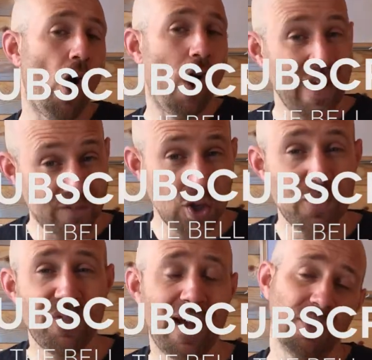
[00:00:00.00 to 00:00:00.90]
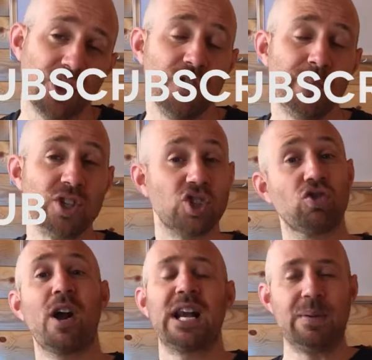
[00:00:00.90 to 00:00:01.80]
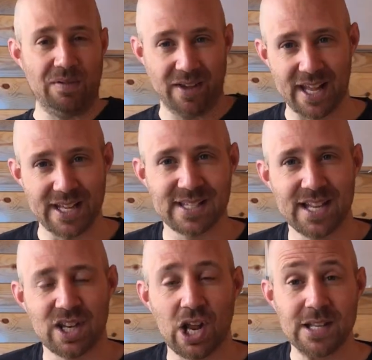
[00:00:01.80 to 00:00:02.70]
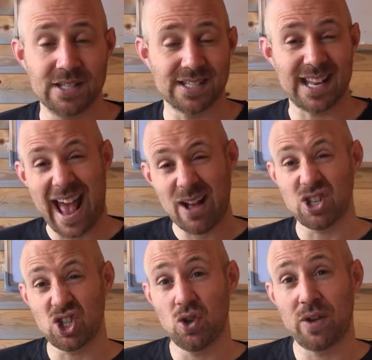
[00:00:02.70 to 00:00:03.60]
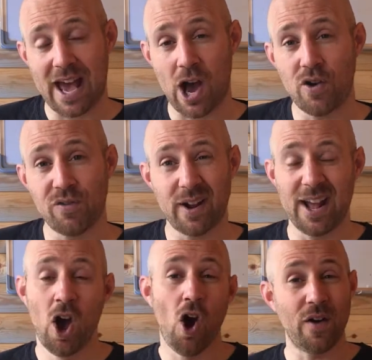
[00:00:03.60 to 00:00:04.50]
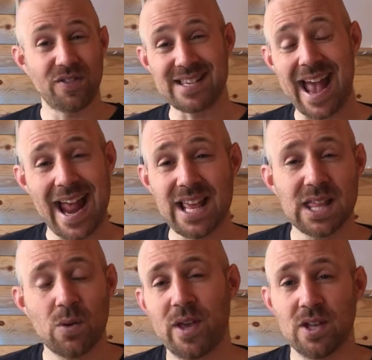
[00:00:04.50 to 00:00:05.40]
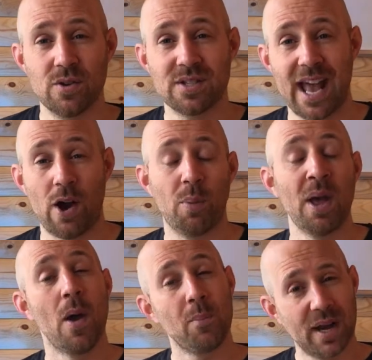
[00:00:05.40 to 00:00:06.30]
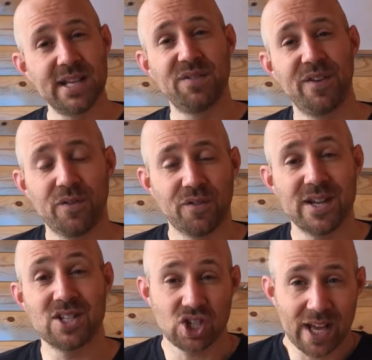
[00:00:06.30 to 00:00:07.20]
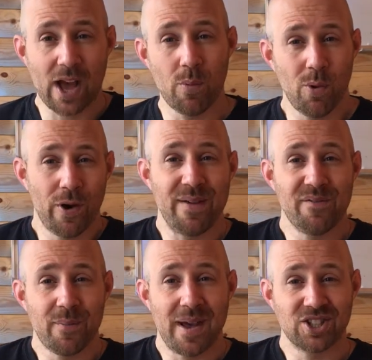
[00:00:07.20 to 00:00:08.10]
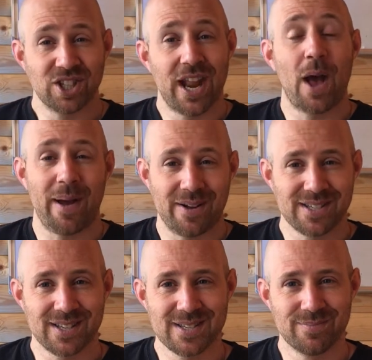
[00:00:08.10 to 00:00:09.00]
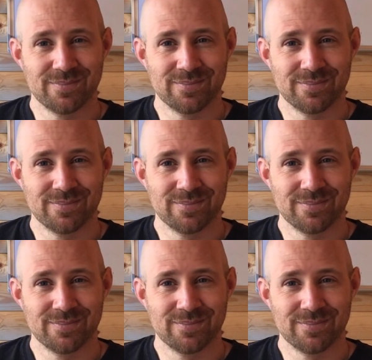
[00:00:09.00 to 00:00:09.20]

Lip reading: or have you found that you've been struggling with Achilles tendonitis and how did you get over it? Or if there's anything we can do to help, please feel free to check out more information about us.